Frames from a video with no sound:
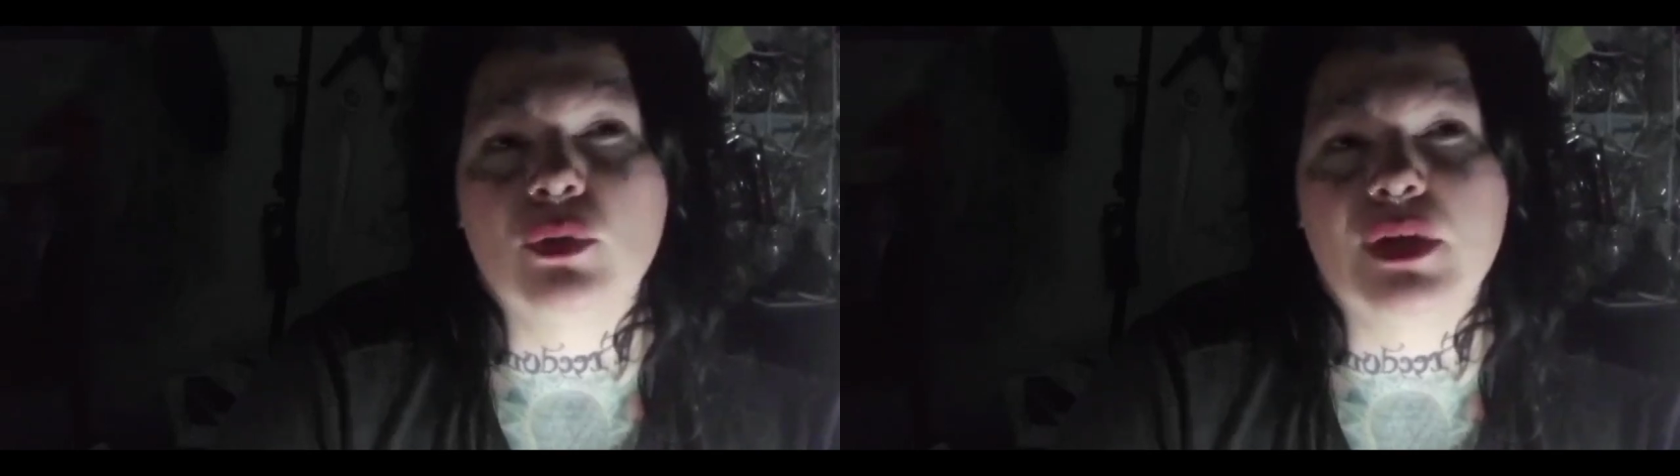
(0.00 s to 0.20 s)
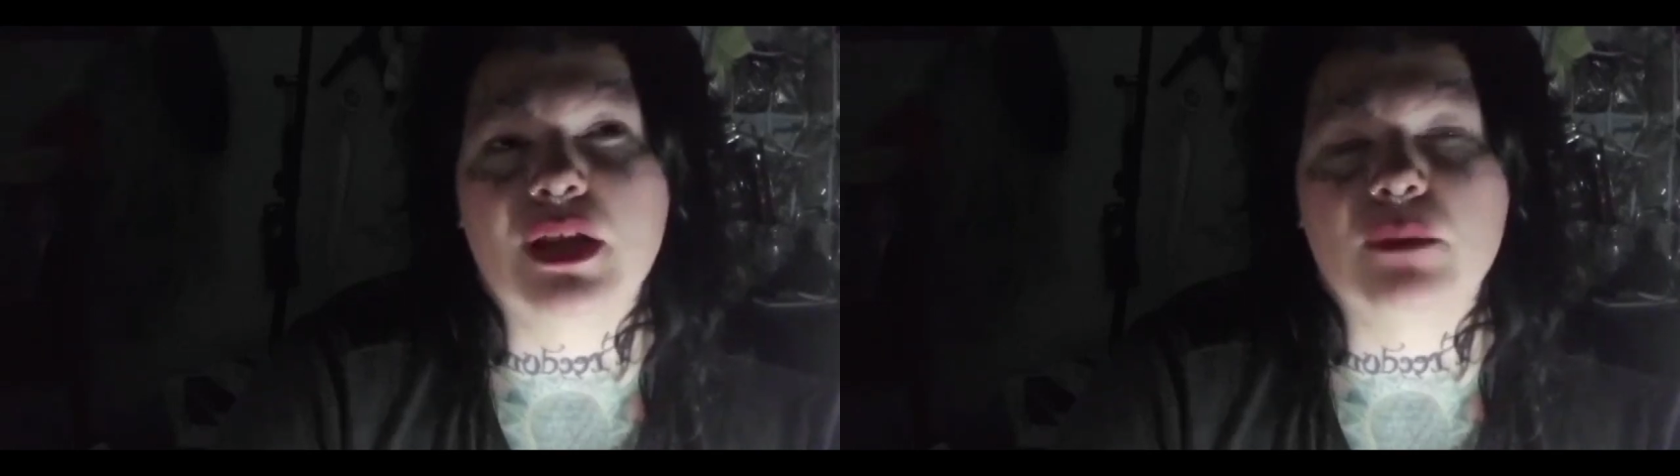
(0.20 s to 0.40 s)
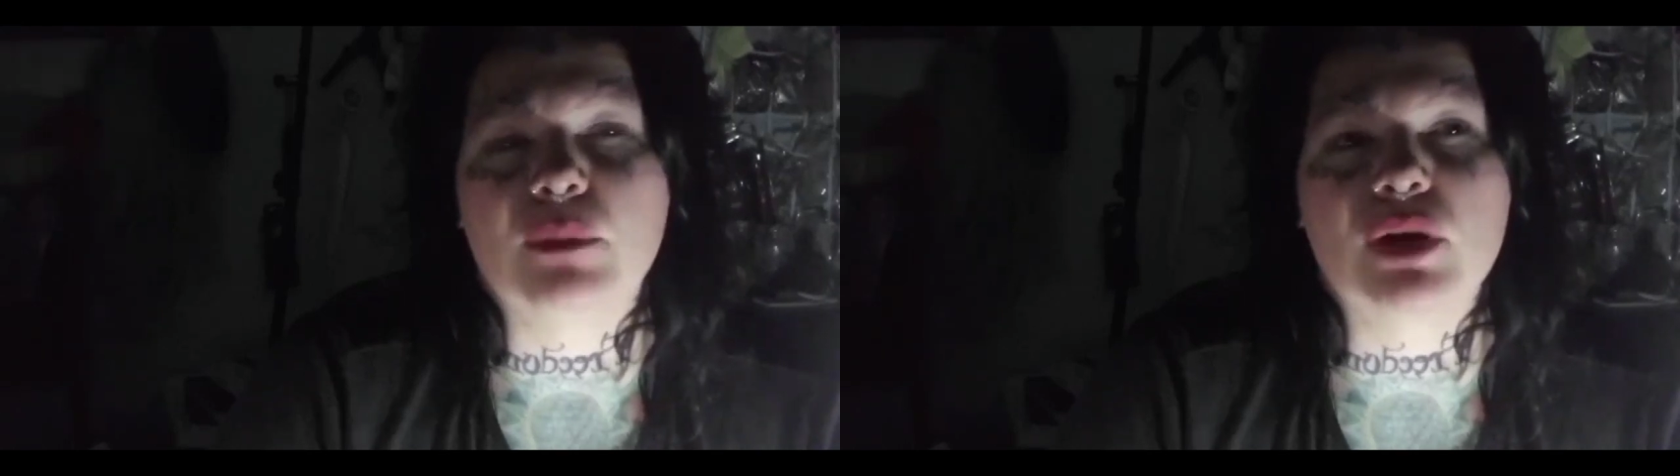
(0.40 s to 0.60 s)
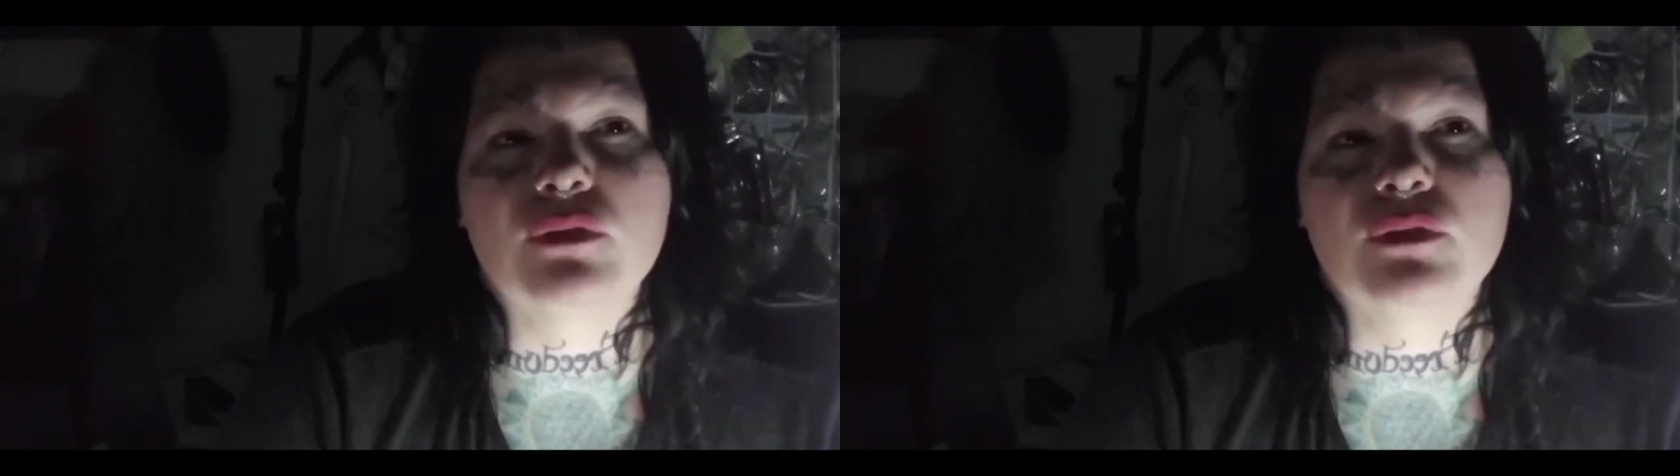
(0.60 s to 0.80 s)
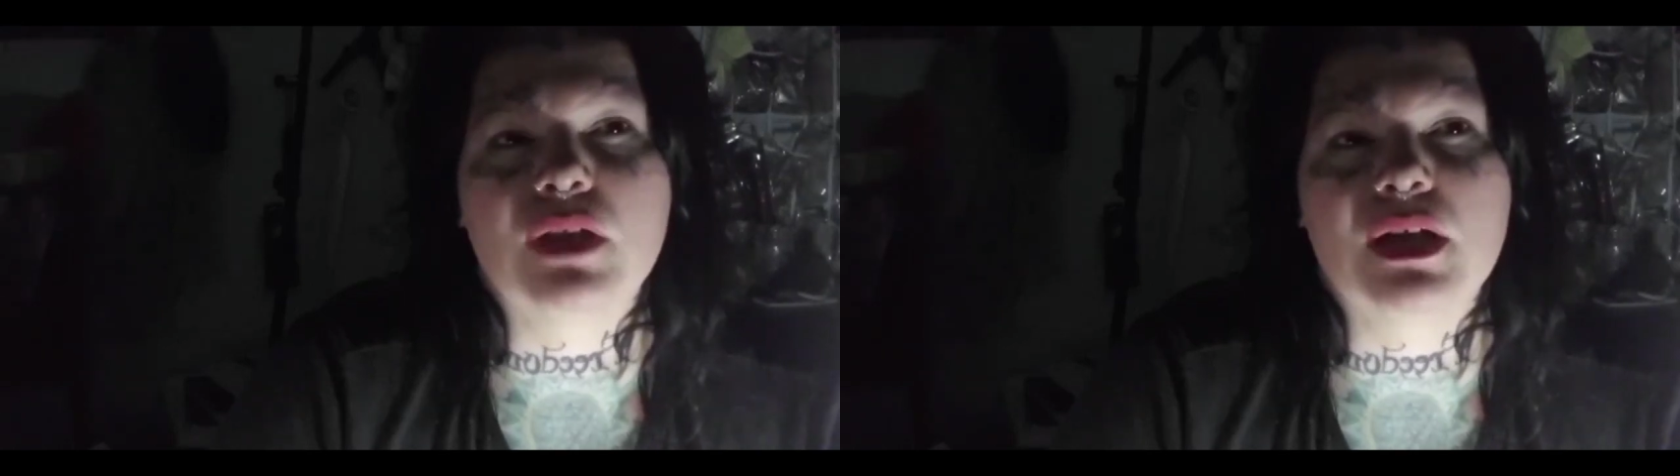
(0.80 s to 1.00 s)
were getting
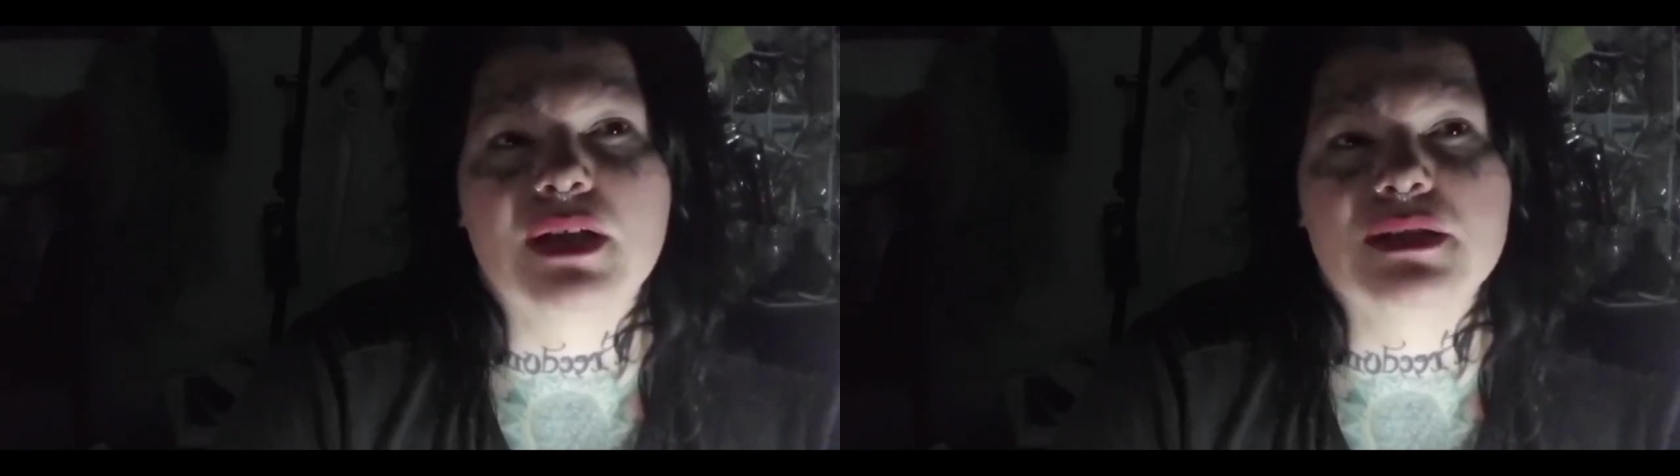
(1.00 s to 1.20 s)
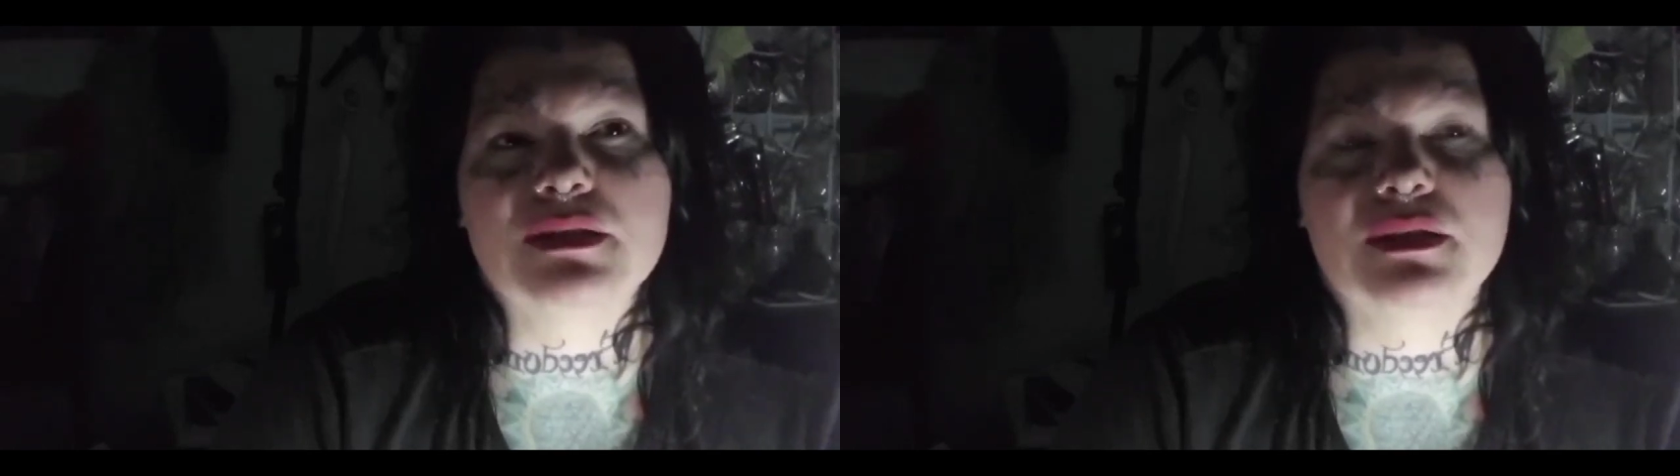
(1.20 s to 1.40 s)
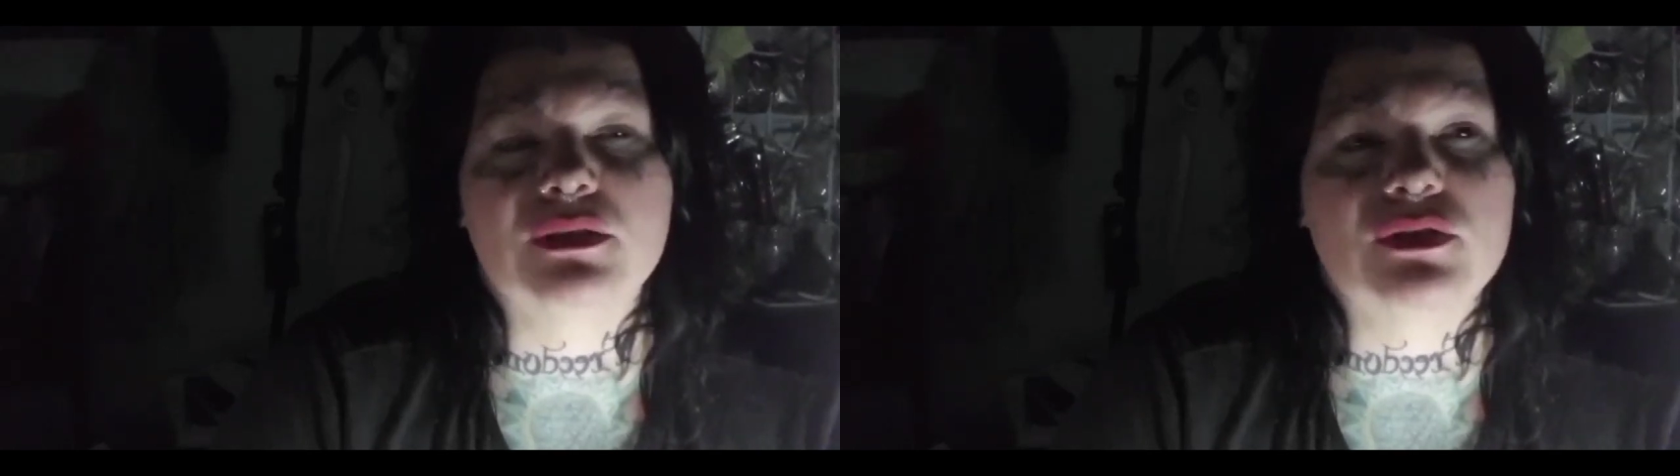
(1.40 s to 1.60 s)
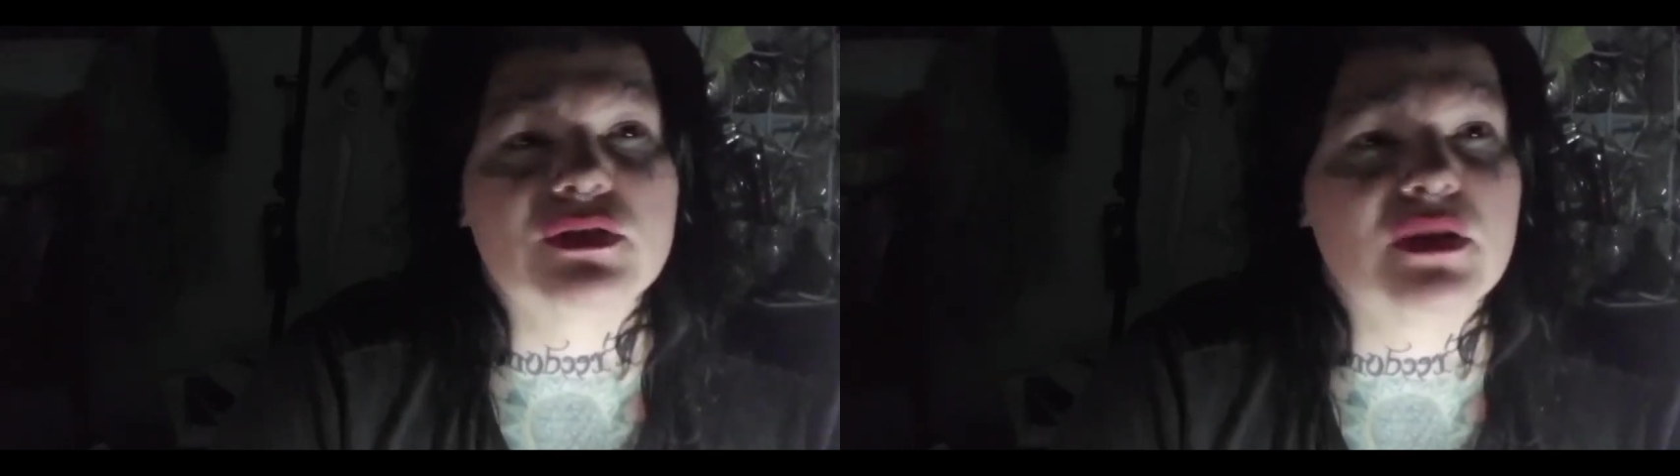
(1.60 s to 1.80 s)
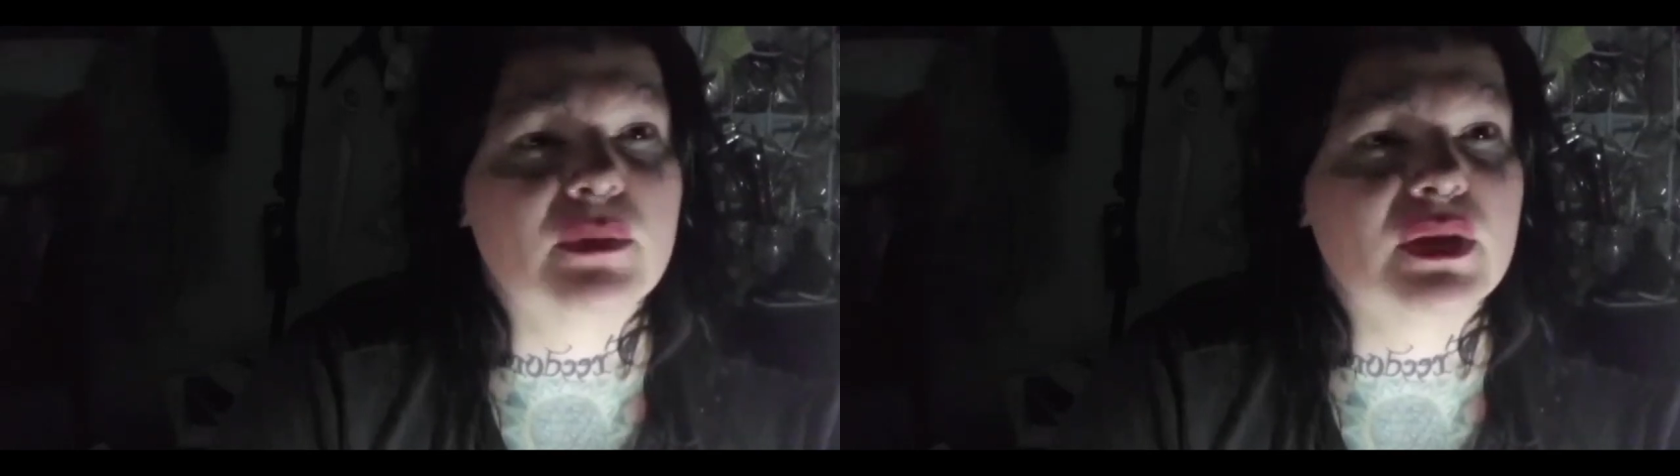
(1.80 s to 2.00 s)
butterflies in their
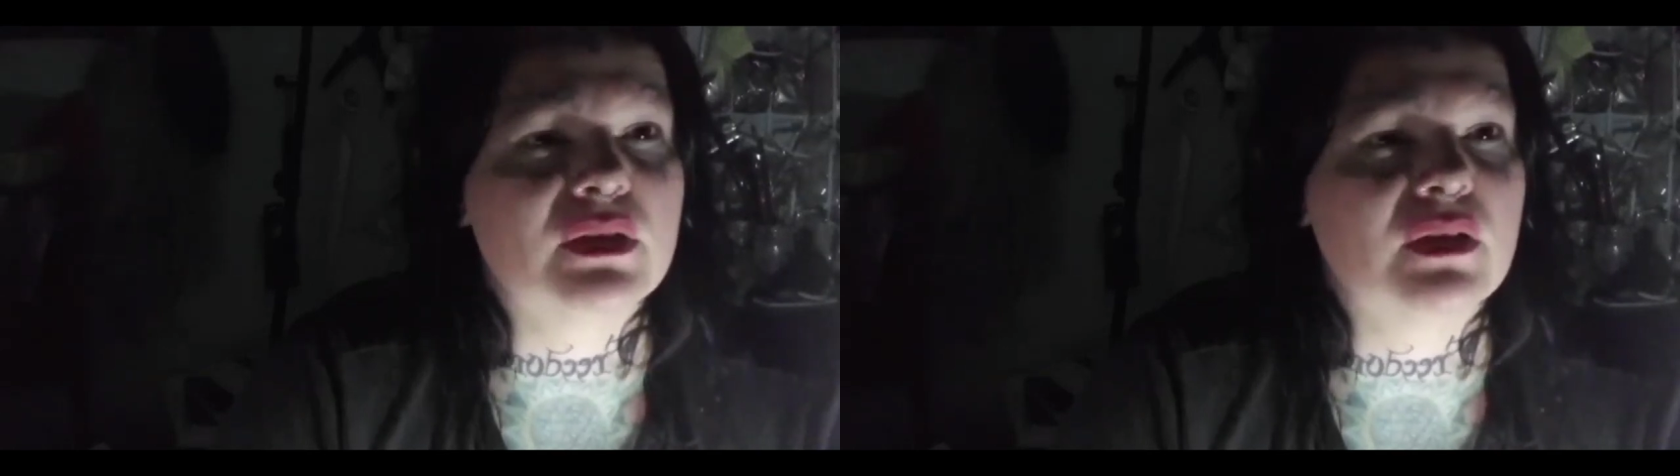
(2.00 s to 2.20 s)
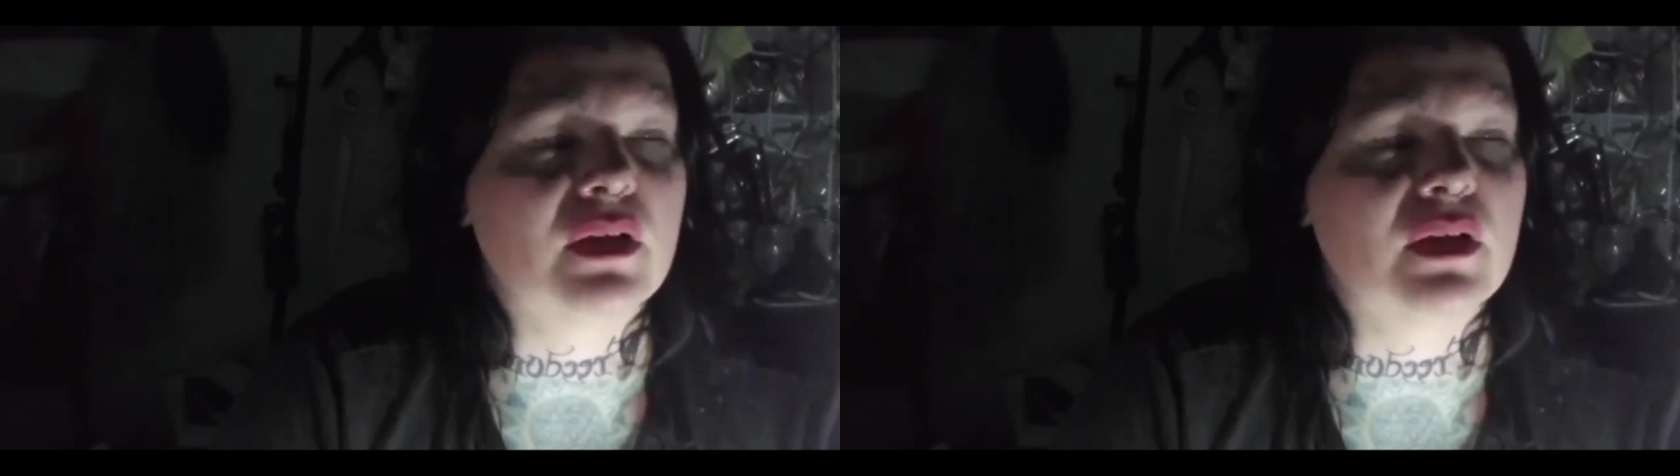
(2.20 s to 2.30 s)
stomach